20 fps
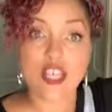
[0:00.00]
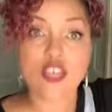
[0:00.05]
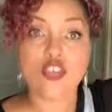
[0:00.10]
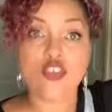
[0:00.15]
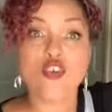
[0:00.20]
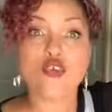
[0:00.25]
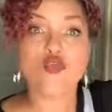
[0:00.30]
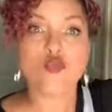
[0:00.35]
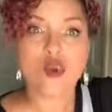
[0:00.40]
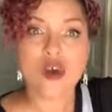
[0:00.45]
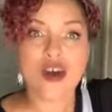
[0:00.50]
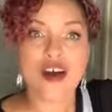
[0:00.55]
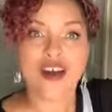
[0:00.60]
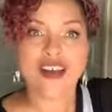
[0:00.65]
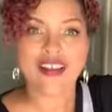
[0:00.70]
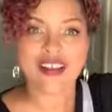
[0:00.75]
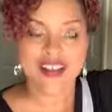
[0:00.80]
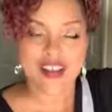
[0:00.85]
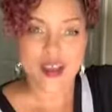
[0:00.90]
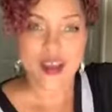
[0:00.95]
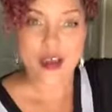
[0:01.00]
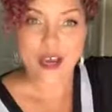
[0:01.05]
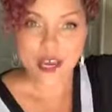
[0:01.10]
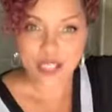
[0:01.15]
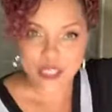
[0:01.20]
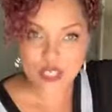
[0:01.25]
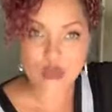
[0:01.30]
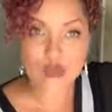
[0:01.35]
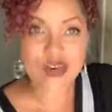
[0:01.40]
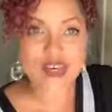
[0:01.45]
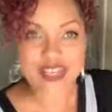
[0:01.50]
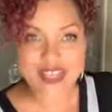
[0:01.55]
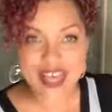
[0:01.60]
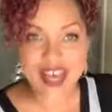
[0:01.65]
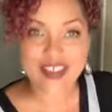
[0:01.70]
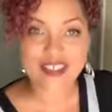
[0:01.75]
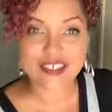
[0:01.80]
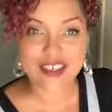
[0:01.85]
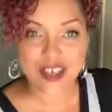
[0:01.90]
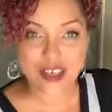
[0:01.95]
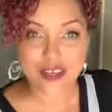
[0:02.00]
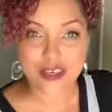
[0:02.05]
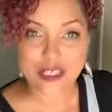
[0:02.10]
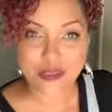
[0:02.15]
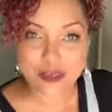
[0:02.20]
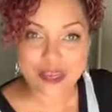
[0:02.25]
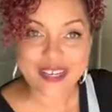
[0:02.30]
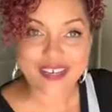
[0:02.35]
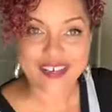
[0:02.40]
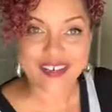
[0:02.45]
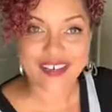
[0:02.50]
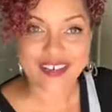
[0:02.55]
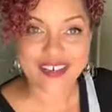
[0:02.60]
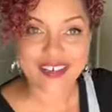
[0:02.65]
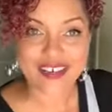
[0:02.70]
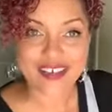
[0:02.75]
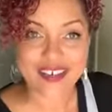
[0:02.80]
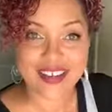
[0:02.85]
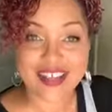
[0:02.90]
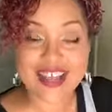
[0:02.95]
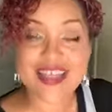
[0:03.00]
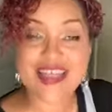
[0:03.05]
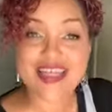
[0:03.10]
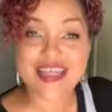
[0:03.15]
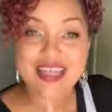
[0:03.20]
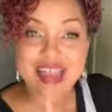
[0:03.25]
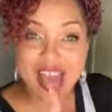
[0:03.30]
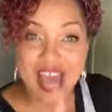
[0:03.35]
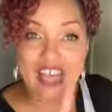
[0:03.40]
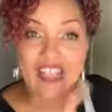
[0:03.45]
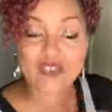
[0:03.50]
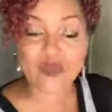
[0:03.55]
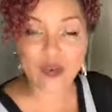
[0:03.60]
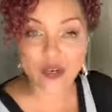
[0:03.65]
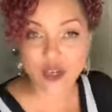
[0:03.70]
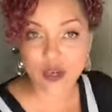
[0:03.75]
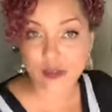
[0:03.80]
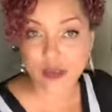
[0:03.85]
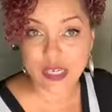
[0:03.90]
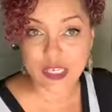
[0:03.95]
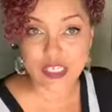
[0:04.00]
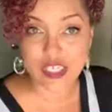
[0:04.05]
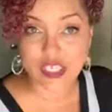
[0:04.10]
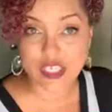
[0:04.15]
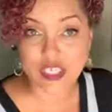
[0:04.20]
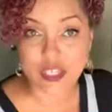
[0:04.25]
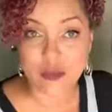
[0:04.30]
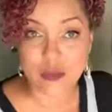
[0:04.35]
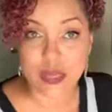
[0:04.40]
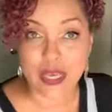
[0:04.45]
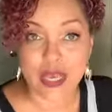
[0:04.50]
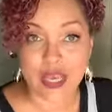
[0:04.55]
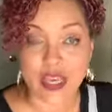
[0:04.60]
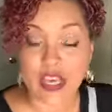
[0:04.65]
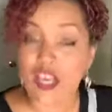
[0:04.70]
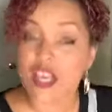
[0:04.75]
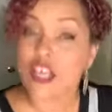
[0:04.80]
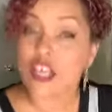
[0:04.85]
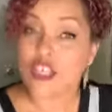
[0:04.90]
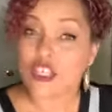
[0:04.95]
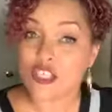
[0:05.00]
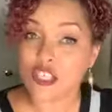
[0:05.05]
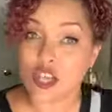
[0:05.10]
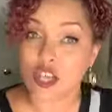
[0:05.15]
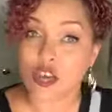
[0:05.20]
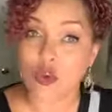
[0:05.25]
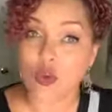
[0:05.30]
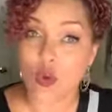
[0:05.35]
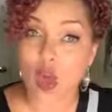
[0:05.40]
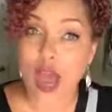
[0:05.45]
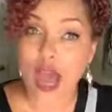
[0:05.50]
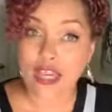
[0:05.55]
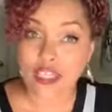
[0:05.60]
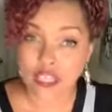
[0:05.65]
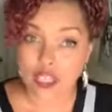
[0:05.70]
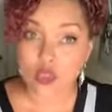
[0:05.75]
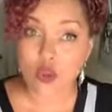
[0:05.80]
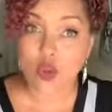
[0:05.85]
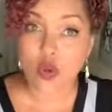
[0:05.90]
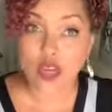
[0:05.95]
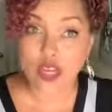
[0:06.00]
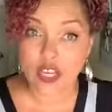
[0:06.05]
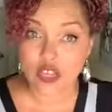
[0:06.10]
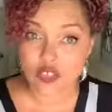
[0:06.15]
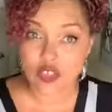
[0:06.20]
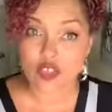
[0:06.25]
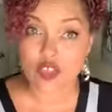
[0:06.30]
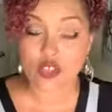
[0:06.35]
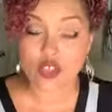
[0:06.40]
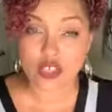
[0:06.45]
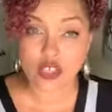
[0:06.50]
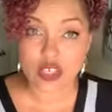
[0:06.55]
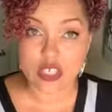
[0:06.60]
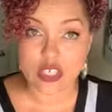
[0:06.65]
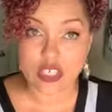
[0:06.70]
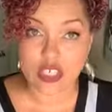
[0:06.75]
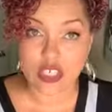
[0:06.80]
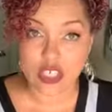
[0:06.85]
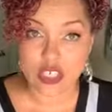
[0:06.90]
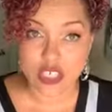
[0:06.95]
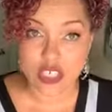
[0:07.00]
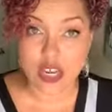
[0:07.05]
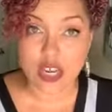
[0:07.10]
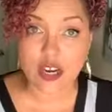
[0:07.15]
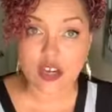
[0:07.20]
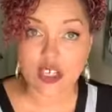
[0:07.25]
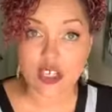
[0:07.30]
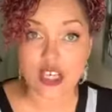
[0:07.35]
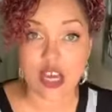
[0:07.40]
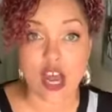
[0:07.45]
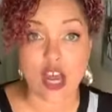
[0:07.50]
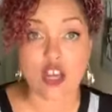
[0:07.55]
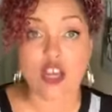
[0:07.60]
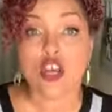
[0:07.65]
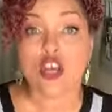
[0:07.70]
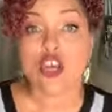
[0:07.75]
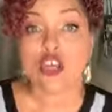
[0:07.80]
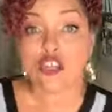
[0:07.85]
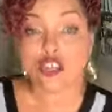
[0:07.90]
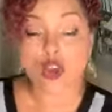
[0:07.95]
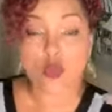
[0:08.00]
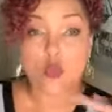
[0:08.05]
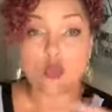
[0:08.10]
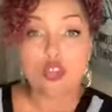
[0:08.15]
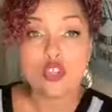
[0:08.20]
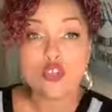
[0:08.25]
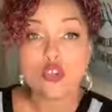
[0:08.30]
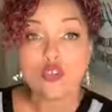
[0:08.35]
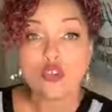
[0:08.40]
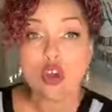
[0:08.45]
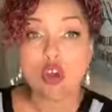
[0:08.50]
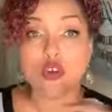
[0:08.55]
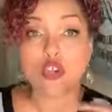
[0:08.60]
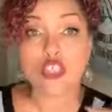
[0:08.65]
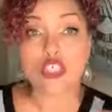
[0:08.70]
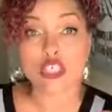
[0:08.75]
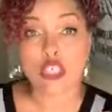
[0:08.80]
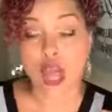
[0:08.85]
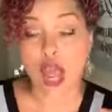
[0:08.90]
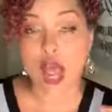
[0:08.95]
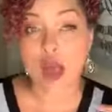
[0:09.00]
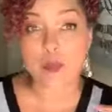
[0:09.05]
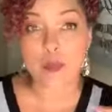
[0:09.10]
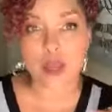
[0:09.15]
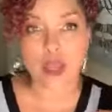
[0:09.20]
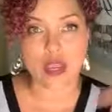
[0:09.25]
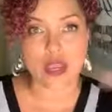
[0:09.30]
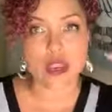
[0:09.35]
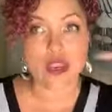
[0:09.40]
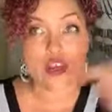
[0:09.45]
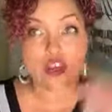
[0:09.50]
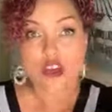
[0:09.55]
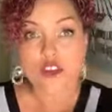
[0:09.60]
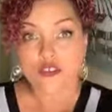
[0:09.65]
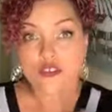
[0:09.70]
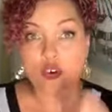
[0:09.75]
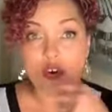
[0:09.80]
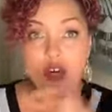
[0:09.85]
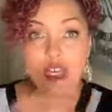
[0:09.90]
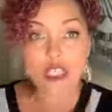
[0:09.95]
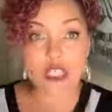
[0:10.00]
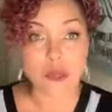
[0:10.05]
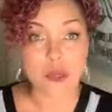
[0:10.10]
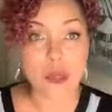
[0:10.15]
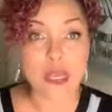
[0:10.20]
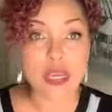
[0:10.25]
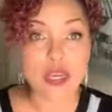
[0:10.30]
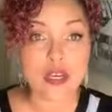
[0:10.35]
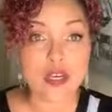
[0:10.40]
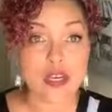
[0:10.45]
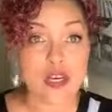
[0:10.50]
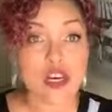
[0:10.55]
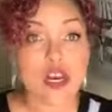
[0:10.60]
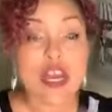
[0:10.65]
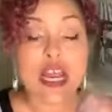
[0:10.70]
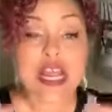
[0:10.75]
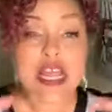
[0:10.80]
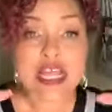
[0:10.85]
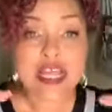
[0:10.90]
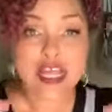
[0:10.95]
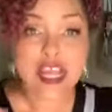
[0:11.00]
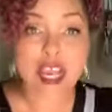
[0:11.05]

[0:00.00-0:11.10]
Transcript: then you want a $20,000 speaker. That's where your budget should be. So I just want to introduce you to sticker shock. So when you go shopping for a speaker,